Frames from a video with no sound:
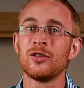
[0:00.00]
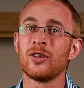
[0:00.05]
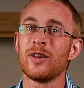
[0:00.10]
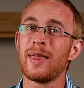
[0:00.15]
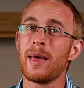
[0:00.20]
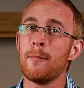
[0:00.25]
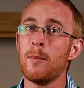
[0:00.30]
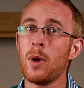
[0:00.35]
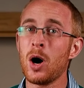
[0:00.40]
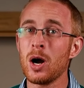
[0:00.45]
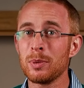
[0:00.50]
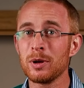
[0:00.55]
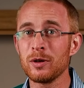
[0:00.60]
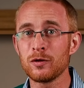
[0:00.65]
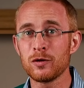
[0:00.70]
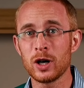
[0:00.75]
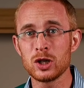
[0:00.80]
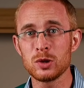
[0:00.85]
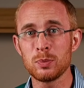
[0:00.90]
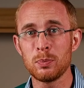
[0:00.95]
So there might
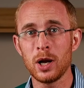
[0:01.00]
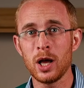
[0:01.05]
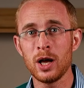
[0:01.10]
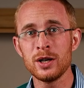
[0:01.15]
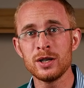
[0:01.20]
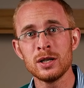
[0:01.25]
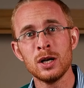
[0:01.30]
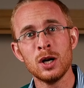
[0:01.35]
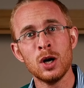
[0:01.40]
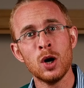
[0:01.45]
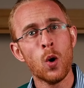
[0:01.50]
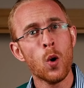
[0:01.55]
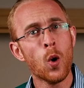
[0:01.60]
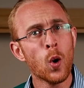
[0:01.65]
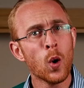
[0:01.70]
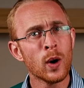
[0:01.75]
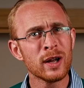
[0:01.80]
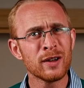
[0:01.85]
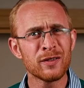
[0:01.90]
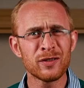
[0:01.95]
be fresh blood,
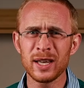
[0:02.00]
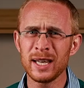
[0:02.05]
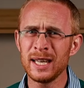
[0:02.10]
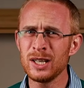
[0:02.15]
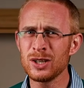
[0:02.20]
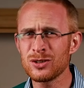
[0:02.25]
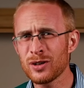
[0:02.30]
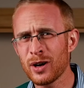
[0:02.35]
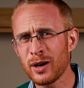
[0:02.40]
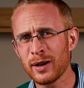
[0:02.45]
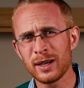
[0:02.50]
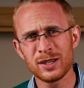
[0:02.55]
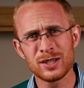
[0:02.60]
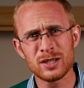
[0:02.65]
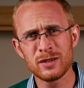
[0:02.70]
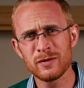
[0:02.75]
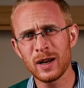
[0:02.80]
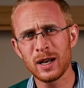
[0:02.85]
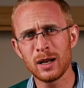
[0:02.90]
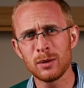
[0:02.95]
or if the heat stroke
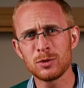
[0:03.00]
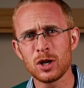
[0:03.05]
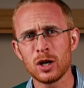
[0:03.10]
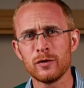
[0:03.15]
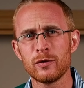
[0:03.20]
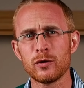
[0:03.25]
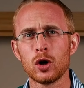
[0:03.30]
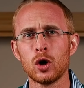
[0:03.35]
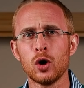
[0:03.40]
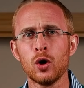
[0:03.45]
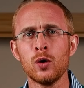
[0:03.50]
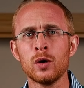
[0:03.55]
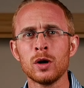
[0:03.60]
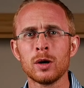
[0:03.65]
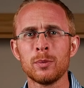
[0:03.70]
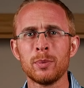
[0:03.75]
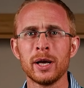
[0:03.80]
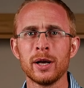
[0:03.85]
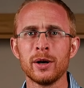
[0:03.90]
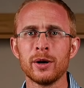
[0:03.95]
has developed over a
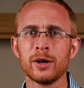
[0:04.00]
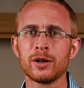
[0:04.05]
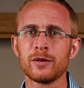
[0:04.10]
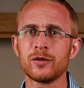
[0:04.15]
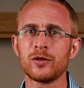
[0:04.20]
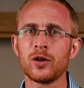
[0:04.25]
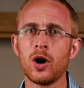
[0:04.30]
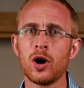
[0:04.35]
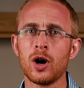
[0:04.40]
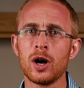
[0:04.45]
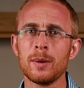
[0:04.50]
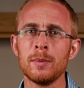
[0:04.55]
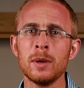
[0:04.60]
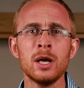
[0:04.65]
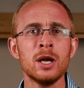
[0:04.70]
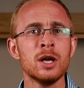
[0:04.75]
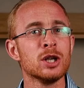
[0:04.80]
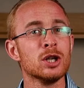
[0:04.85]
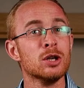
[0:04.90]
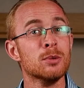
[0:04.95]
longer period of
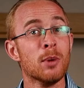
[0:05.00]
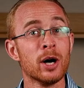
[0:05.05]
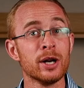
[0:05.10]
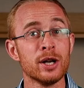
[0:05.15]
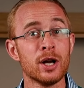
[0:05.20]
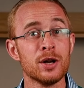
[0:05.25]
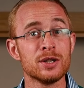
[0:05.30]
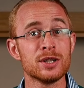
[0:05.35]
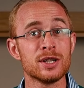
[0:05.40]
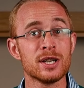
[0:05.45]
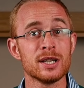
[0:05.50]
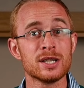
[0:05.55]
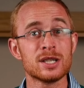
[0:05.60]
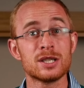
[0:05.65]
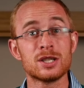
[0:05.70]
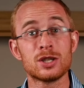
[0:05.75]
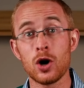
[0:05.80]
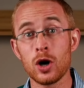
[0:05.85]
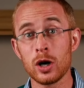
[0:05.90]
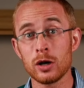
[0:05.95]
time, you might
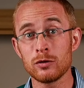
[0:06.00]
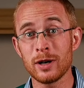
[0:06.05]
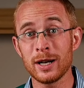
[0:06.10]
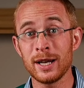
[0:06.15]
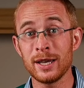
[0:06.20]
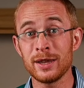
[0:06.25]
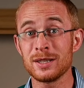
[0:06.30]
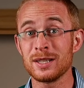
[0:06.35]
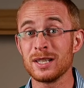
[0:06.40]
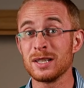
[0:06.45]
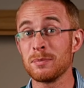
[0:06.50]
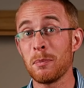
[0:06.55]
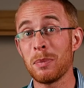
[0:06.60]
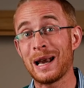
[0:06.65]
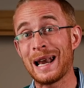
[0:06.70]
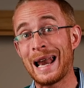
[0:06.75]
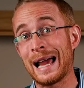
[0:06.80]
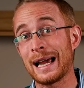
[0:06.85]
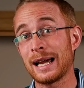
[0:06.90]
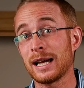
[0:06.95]
notice diarrhea that is
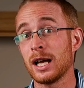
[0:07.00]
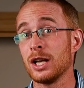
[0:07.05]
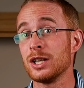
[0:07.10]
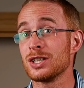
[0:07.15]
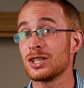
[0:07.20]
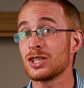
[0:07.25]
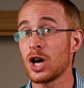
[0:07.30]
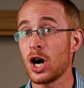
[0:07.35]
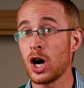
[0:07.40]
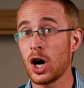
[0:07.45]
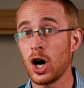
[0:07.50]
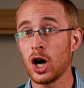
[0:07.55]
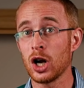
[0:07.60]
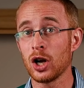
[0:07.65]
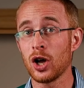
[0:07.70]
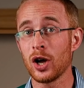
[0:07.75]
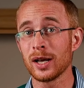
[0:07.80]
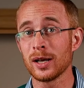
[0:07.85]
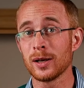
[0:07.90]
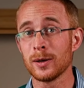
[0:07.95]
black and
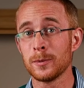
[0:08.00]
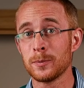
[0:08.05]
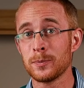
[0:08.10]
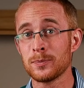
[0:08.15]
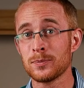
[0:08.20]
tar-like.